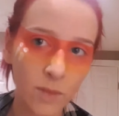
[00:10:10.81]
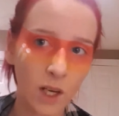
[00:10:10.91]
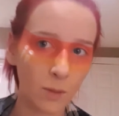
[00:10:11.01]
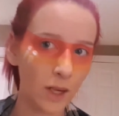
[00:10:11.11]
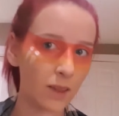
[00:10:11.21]
I
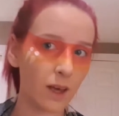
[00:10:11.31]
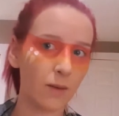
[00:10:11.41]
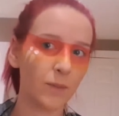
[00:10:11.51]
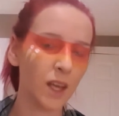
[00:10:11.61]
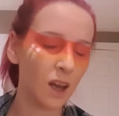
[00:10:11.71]
don't mind that.
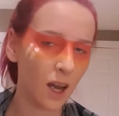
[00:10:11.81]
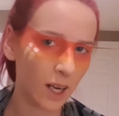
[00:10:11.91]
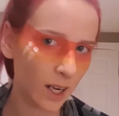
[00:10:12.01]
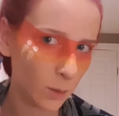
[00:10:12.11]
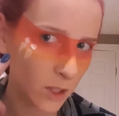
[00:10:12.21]

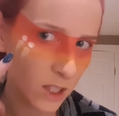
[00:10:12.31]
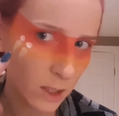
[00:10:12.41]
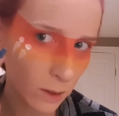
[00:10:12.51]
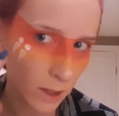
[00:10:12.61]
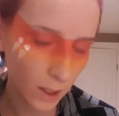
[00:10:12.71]
I kind of wish
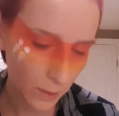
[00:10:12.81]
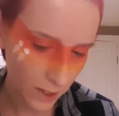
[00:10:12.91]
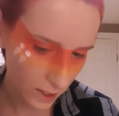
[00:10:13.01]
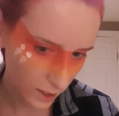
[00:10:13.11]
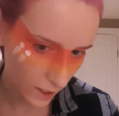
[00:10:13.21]
these were a little
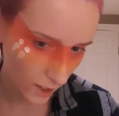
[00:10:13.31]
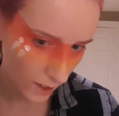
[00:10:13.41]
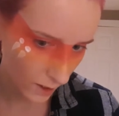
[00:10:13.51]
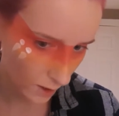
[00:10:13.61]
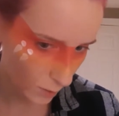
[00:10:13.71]
bit
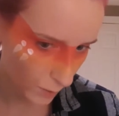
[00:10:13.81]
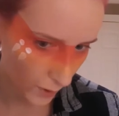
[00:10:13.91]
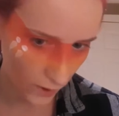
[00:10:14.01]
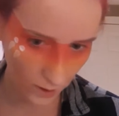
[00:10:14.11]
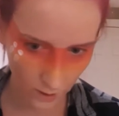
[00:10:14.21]
skinnier,
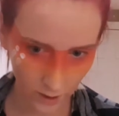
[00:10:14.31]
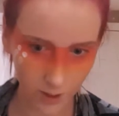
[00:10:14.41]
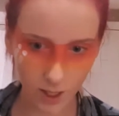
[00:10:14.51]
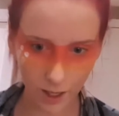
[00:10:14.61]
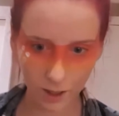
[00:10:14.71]
but
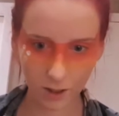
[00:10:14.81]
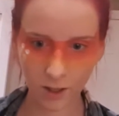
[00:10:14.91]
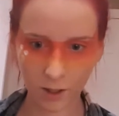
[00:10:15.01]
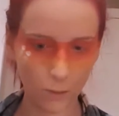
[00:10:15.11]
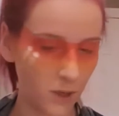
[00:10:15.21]
again,
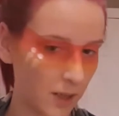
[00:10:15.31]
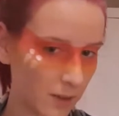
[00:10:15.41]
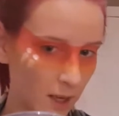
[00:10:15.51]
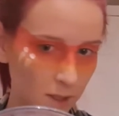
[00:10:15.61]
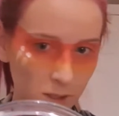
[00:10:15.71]
I don't
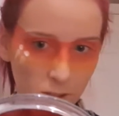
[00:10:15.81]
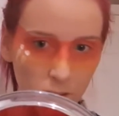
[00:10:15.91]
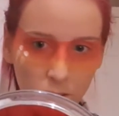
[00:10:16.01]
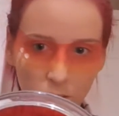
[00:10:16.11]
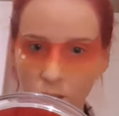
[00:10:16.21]
mind that.
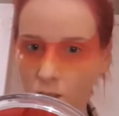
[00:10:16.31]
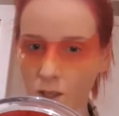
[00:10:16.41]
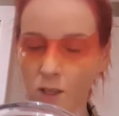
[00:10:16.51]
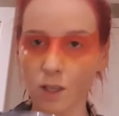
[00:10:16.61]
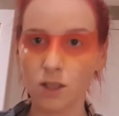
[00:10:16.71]

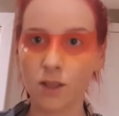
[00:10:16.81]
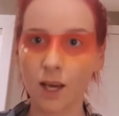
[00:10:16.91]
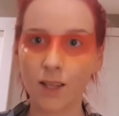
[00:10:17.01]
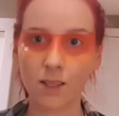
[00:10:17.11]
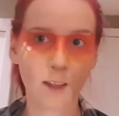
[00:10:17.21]
So
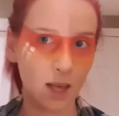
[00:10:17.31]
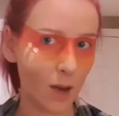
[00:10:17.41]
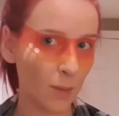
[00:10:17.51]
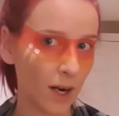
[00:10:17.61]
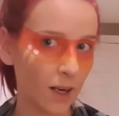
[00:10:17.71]
that's
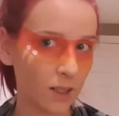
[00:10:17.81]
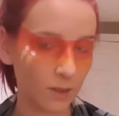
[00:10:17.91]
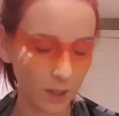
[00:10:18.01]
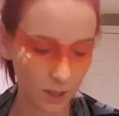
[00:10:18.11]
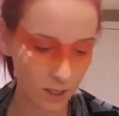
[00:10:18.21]
that part of
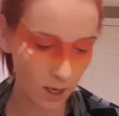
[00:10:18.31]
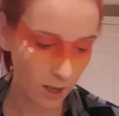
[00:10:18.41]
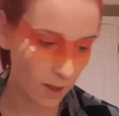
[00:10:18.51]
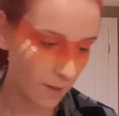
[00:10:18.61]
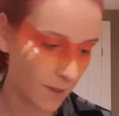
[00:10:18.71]
it.
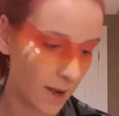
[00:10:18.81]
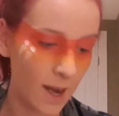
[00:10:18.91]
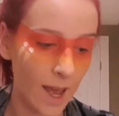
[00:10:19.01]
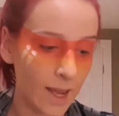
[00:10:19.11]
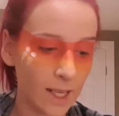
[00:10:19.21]
The
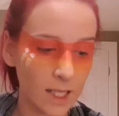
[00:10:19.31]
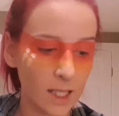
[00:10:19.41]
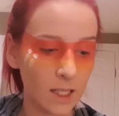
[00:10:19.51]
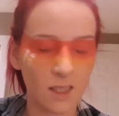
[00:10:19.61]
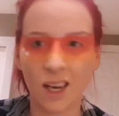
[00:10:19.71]

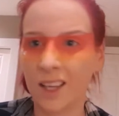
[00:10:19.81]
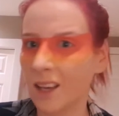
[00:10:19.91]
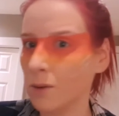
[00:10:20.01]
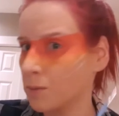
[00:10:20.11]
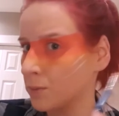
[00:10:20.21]
next, so like
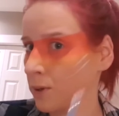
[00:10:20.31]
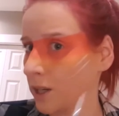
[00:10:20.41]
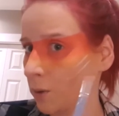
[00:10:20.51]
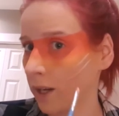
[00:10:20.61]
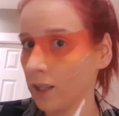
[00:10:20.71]
that was
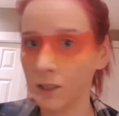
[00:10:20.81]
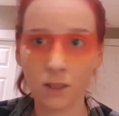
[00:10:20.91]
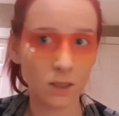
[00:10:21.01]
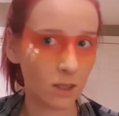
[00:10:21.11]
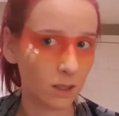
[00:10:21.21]
pretty quick.
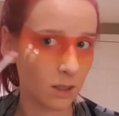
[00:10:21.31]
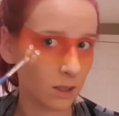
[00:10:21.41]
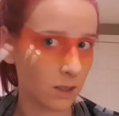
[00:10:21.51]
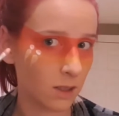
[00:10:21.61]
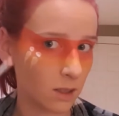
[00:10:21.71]

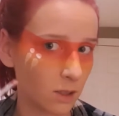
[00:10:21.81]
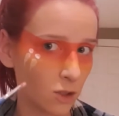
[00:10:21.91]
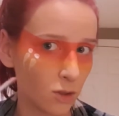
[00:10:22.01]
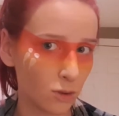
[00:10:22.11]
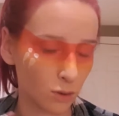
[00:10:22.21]

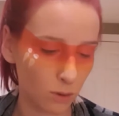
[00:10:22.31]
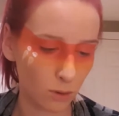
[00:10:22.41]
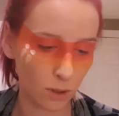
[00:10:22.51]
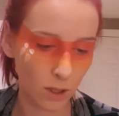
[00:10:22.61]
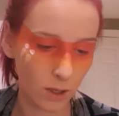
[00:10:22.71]

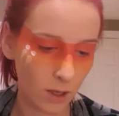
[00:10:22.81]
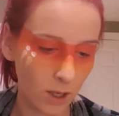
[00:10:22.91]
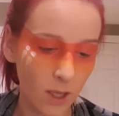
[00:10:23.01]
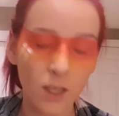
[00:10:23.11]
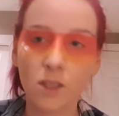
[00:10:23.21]

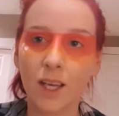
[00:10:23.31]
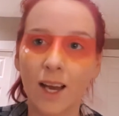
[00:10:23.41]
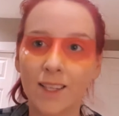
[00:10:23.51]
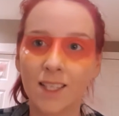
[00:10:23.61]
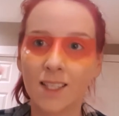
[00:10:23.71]
So
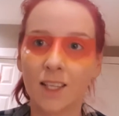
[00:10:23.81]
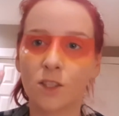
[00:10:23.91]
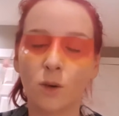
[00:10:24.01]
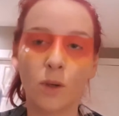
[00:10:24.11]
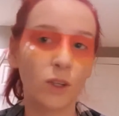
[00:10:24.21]
yeah, as I said,
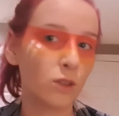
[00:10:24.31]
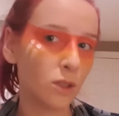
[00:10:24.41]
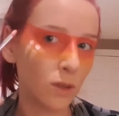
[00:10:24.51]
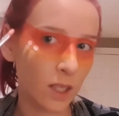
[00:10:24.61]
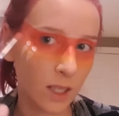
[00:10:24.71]
so when you
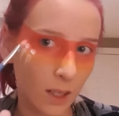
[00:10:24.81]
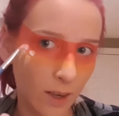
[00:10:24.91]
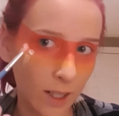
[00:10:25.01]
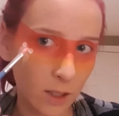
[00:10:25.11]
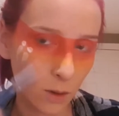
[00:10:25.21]
do this here,
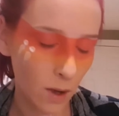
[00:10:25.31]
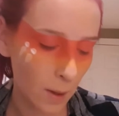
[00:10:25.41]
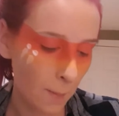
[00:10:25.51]
right, so